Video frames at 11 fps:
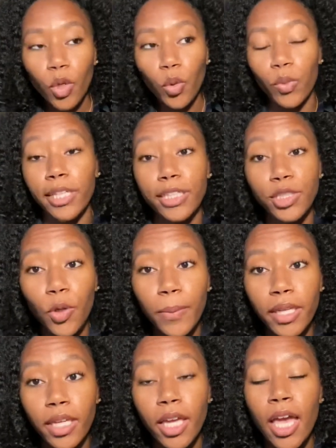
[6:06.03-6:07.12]
When they told
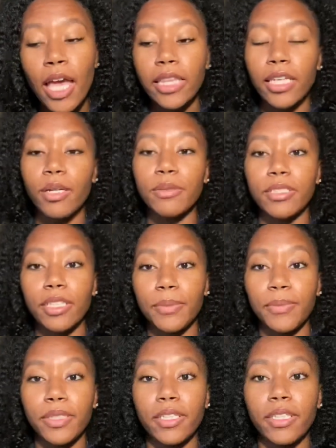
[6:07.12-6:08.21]
me that I was gonna
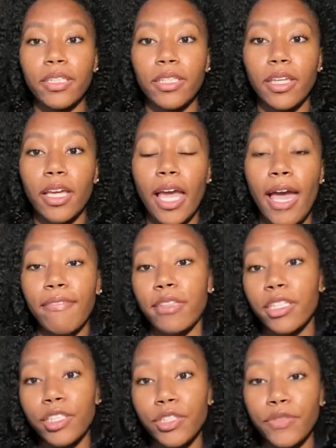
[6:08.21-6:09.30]
be having the
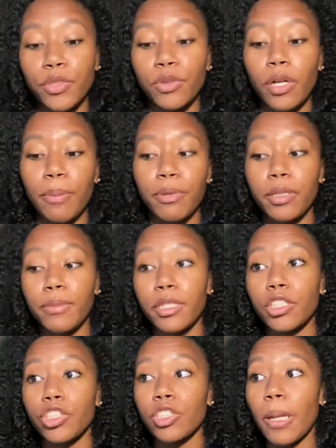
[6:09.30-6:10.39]
interview, I pretty
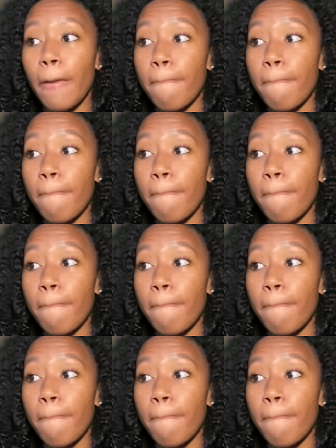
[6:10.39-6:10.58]
much,